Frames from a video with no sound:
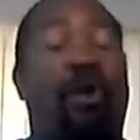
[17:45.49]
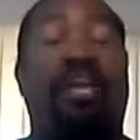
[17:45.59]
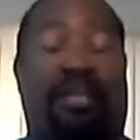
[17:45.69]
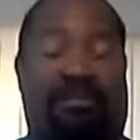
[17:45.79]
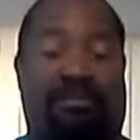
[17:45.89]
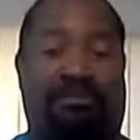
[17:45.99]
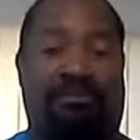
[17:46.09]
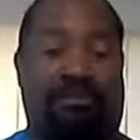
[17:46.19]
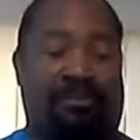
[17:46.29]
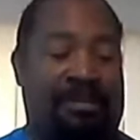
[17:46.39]
great.
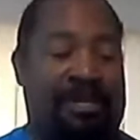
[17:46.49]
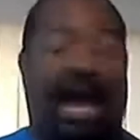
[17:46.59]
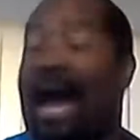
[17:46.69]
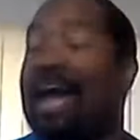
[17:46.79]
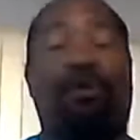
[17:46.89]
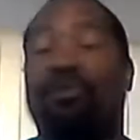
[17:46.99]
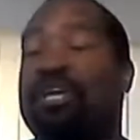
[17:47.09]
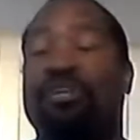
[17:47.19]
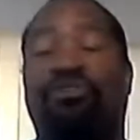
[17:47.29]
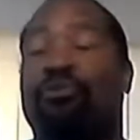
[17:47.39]
I
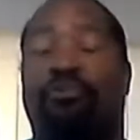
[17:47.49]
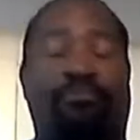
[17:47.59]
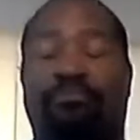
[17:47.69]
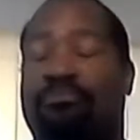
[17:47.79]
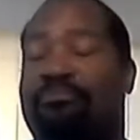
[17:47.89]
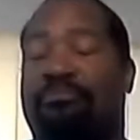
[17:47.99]
don't need to.